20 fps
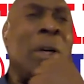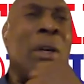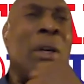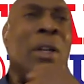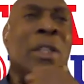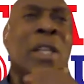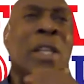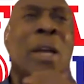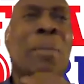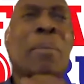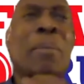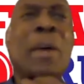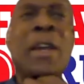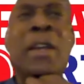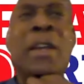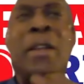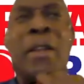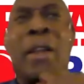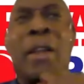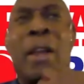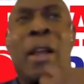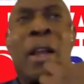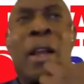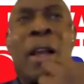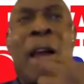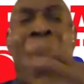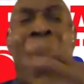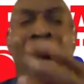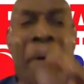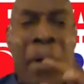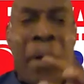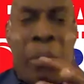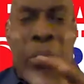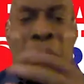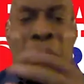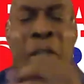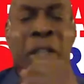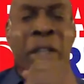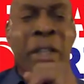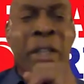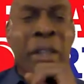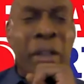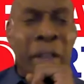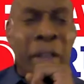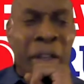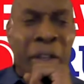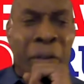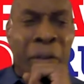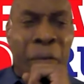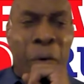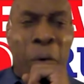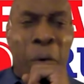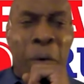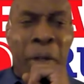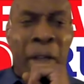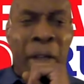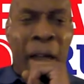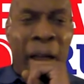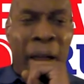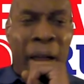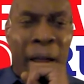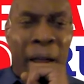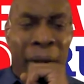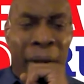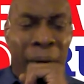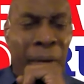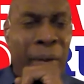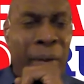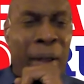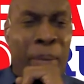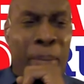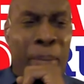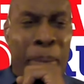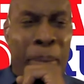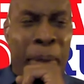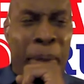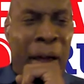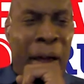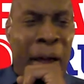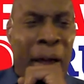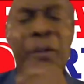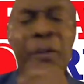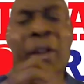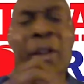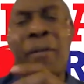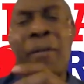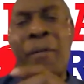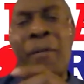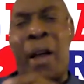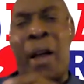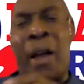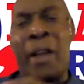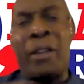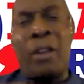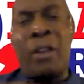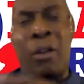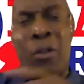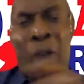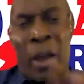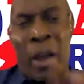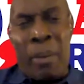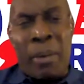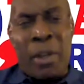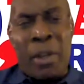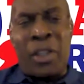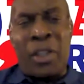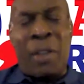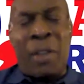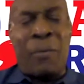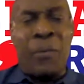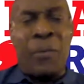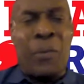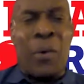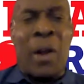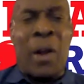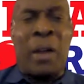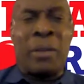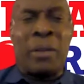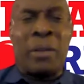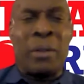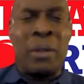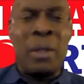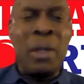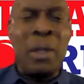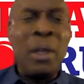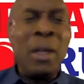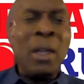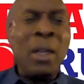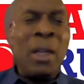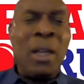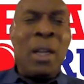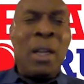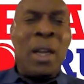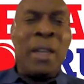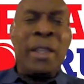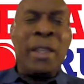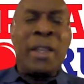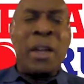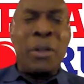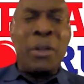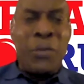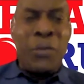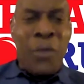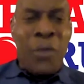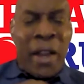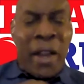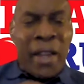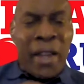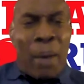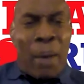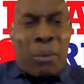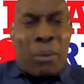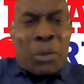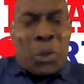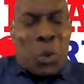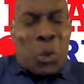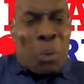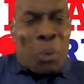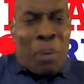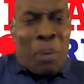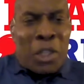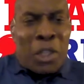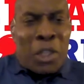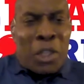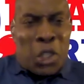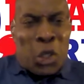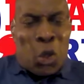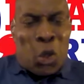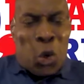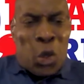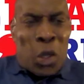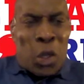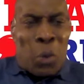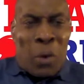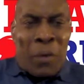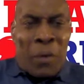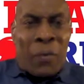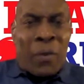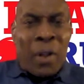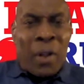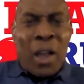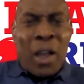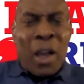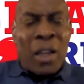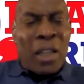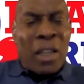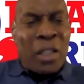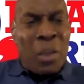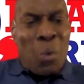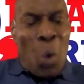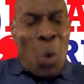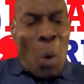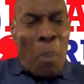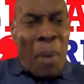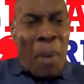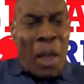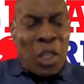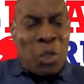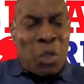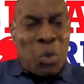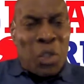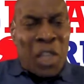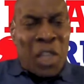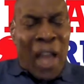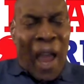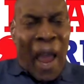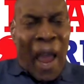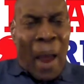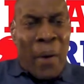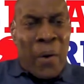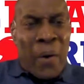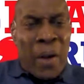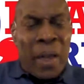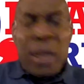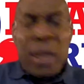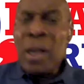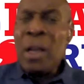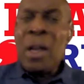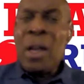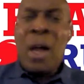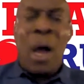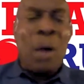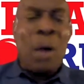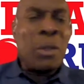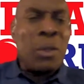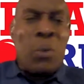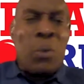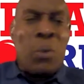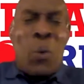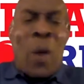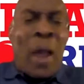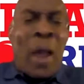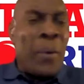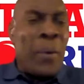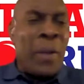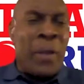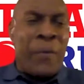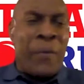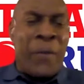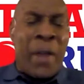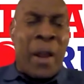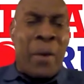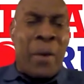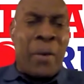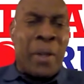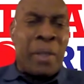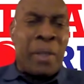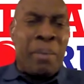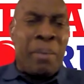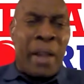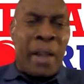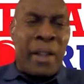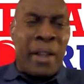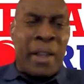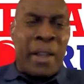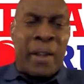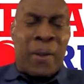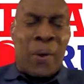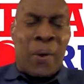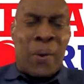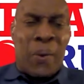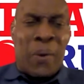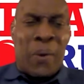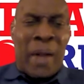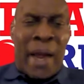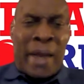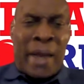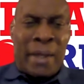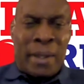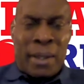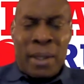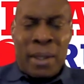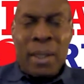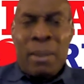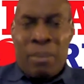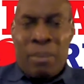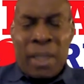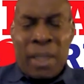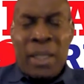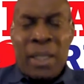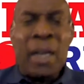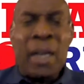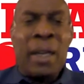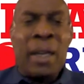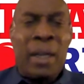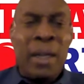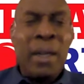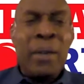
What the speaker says: But that made Harry was interviewing that me after that fight, because I got him in the 7th round, and he goes, Frank, that was a good punch he caught you with. And I said, what punch was that, Harry? I was away with the theories, man, in cuckoo land. But